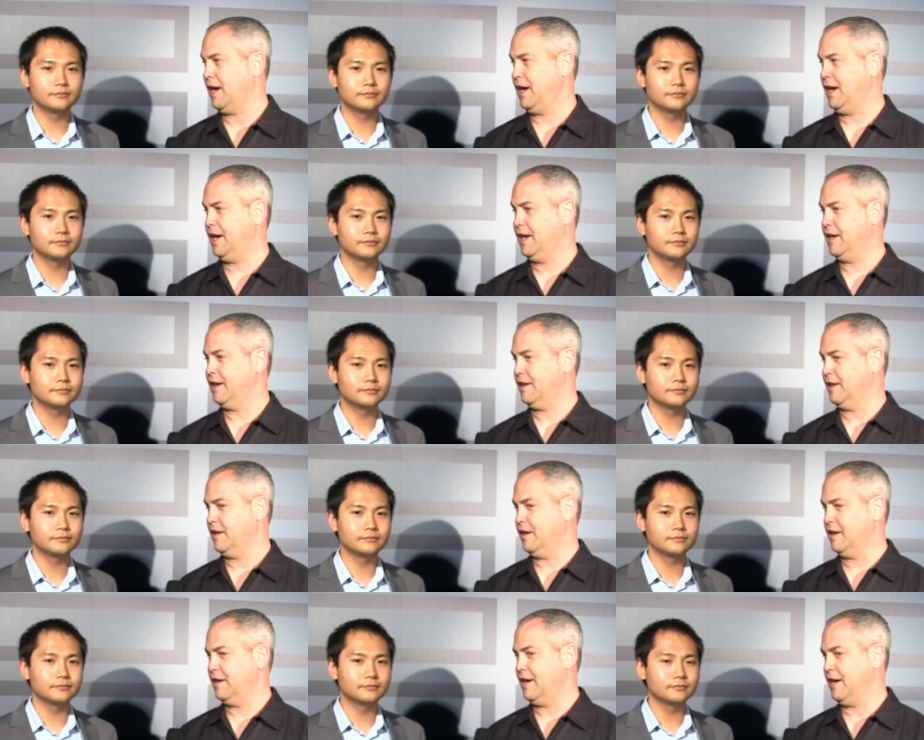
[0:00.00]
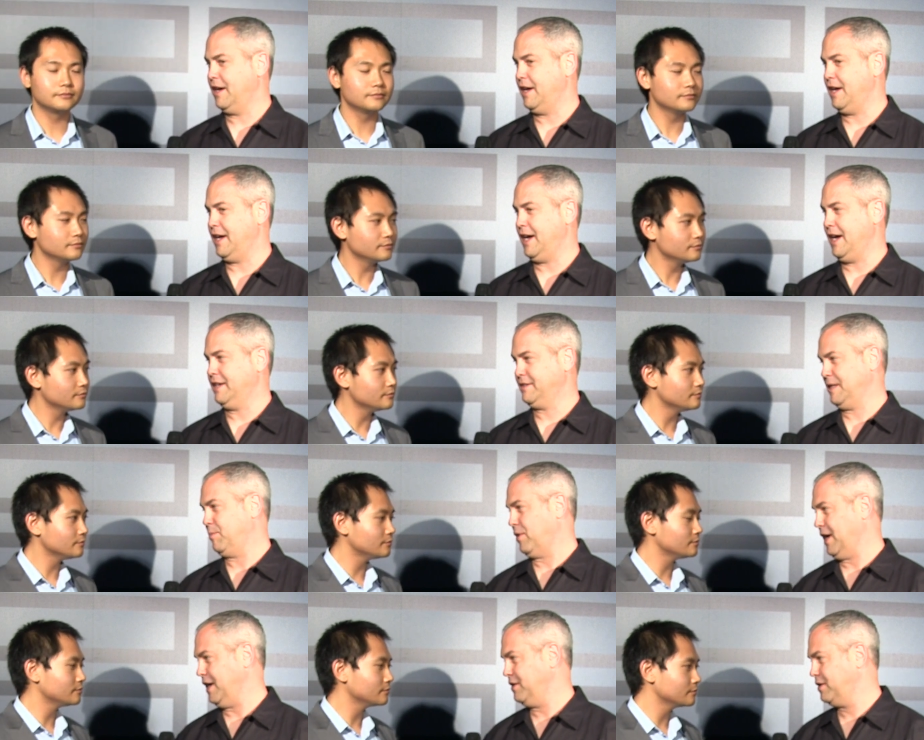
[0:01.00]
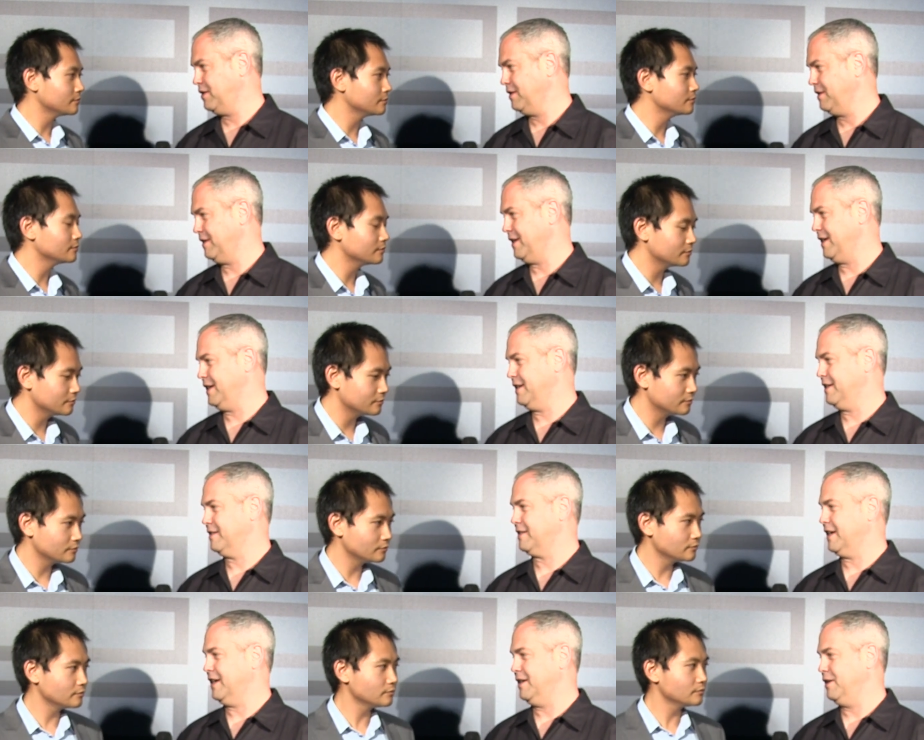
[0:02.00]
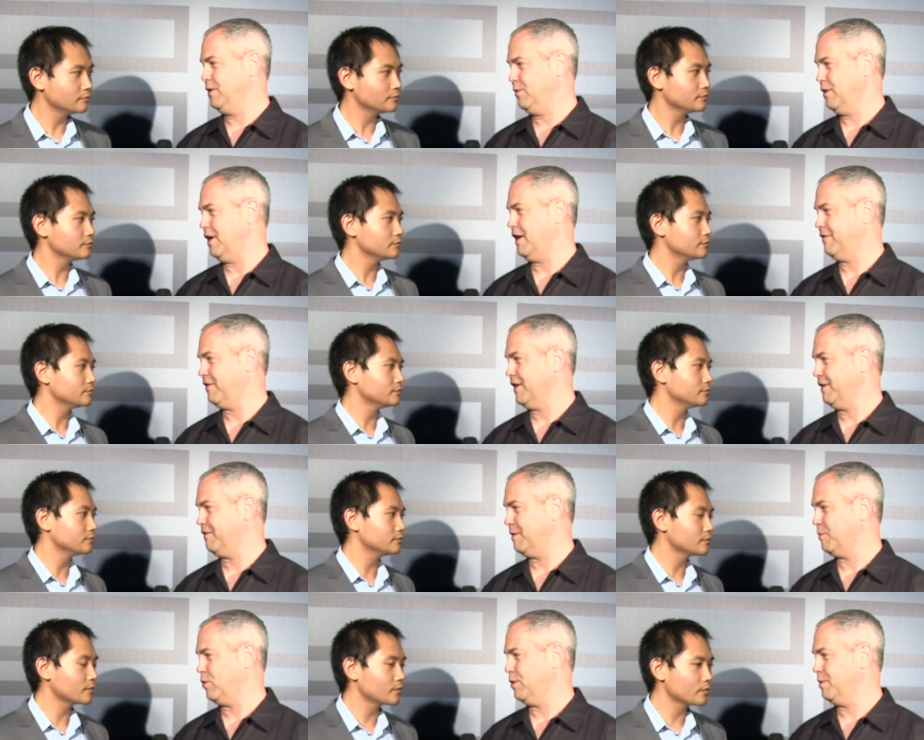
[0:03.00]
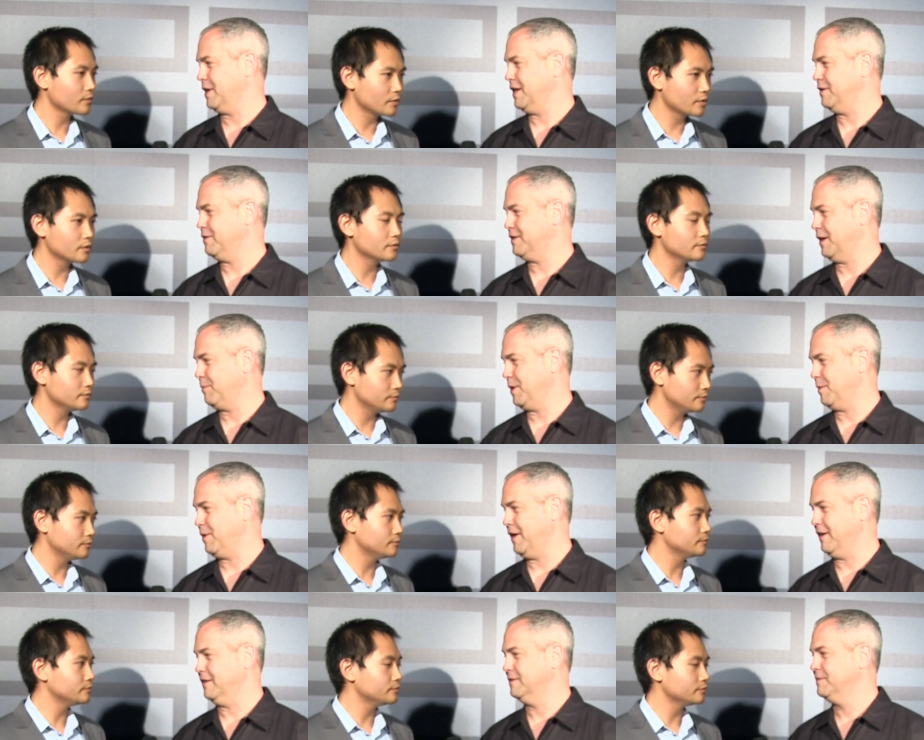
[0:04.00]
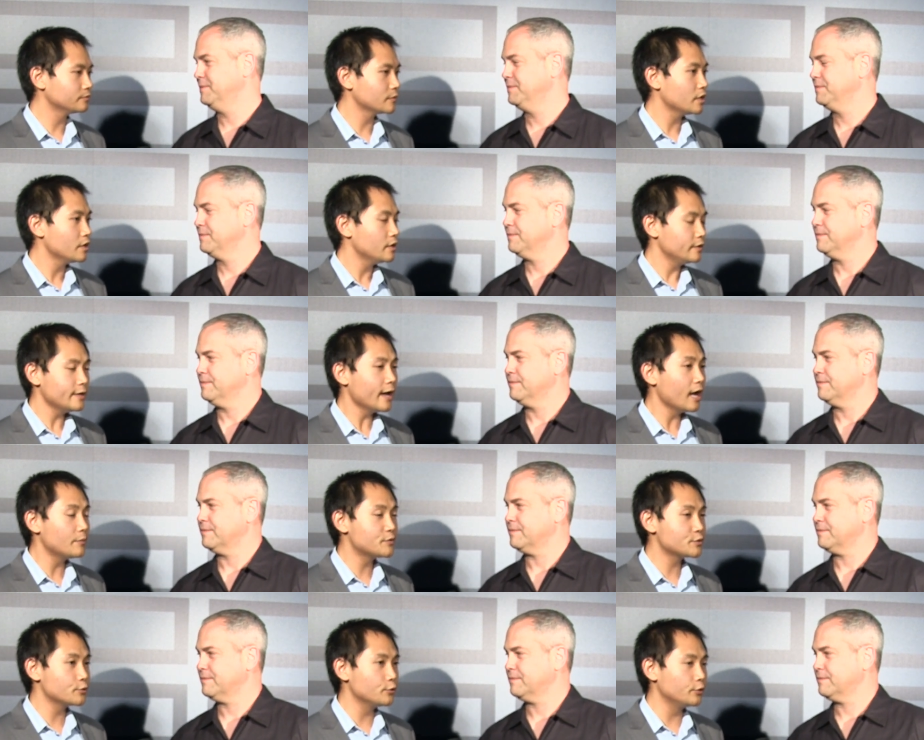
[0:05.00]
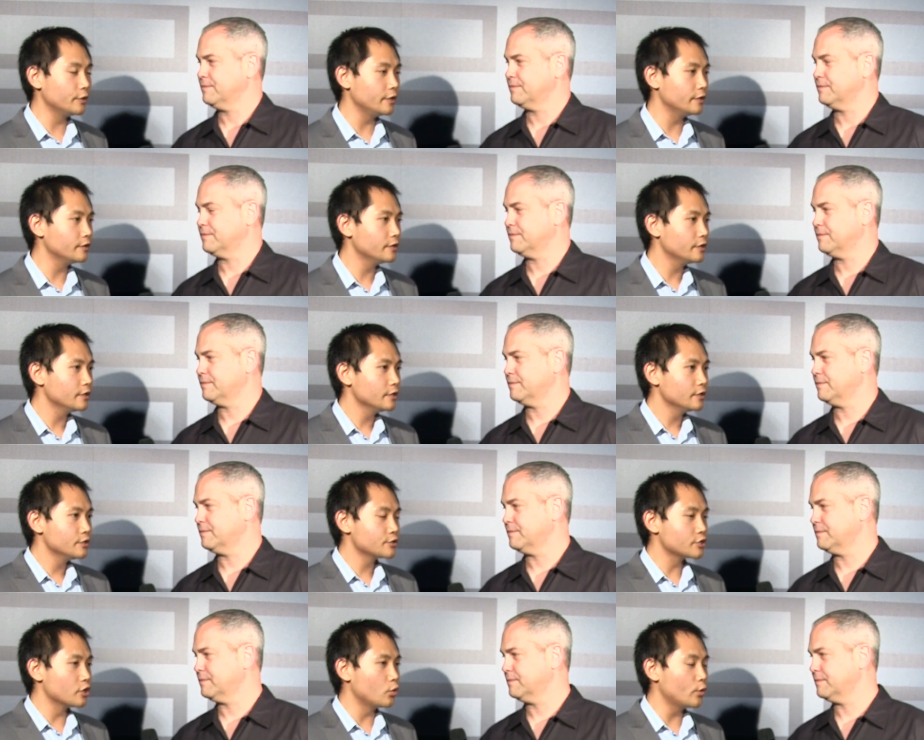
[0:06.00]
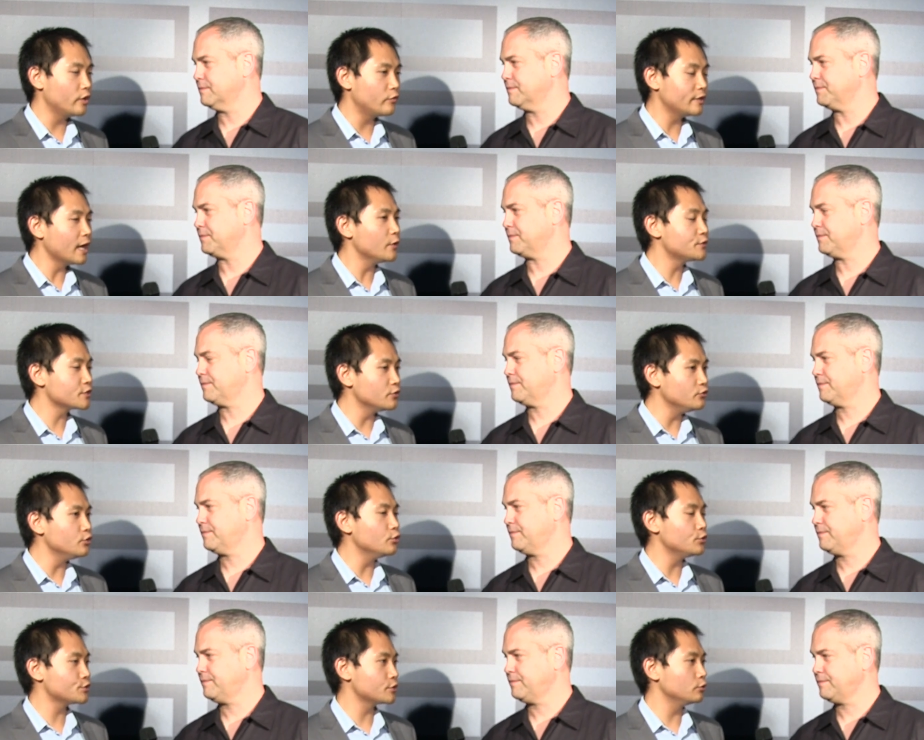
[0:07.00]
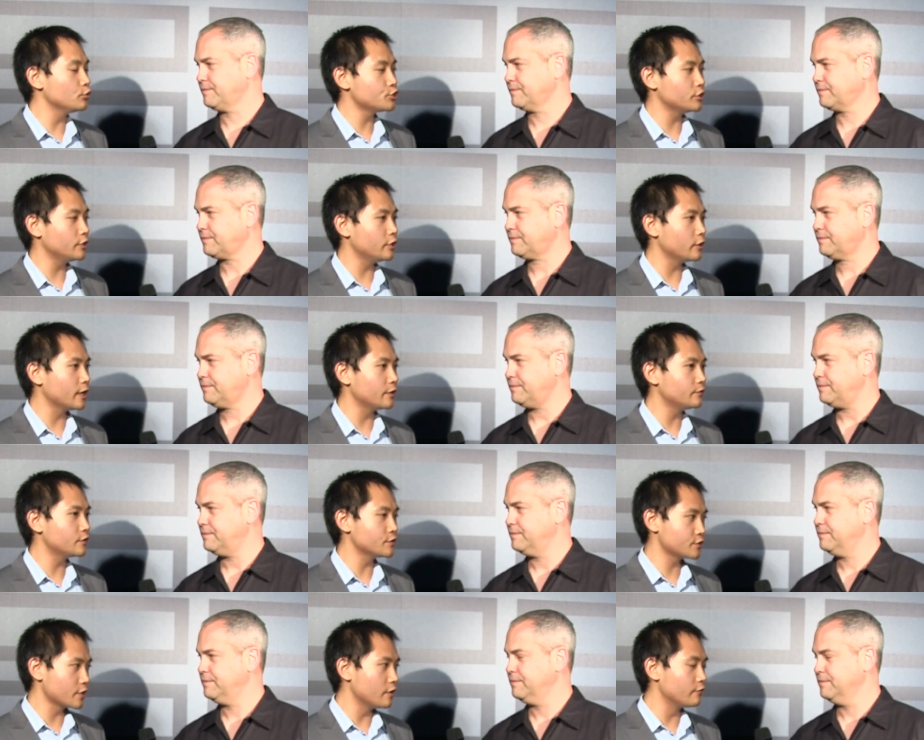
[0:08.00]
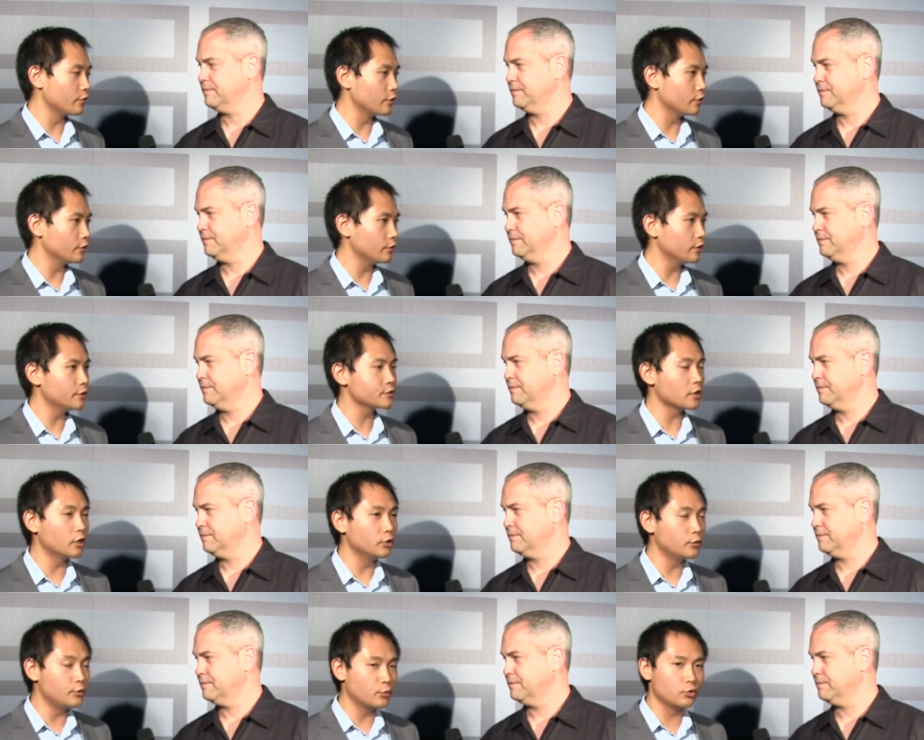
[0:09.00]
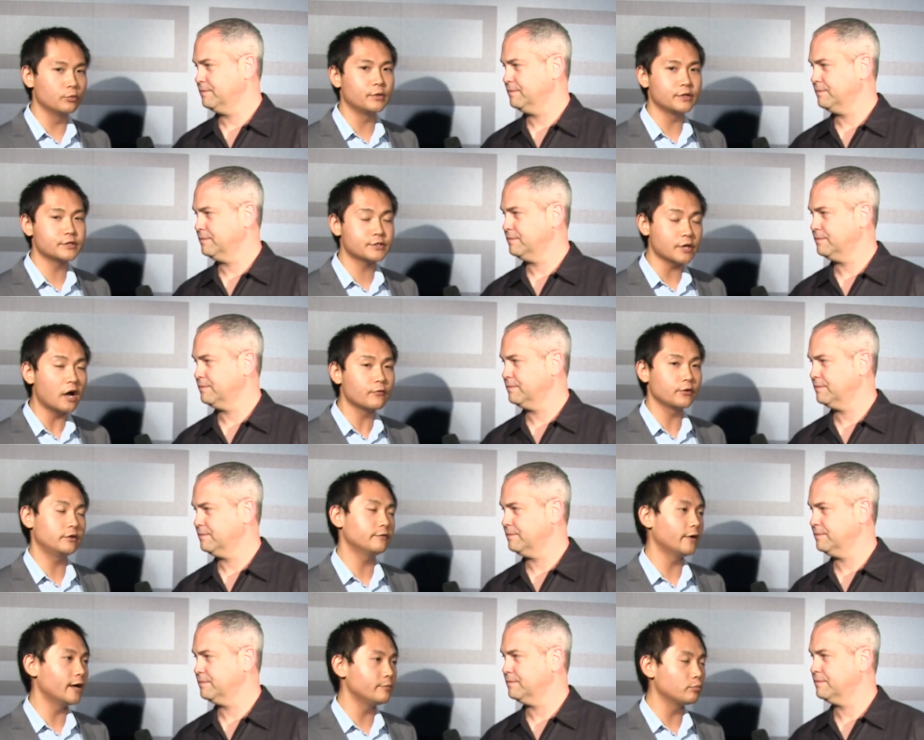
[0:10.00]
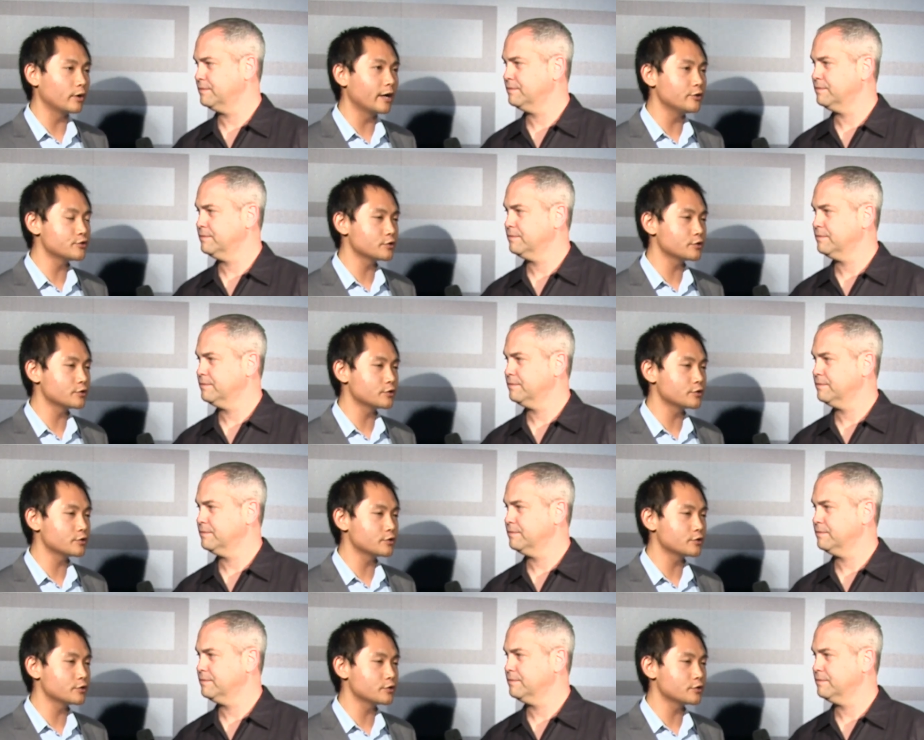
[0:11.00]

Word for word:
Speaker 1: and SD Branch is a new offering from Aruba. Can you tell me about it?
Speaker 2: Yeah, absolutely. So we've announced a new solution here at Discover. It's called the Aruba Software Defined Branch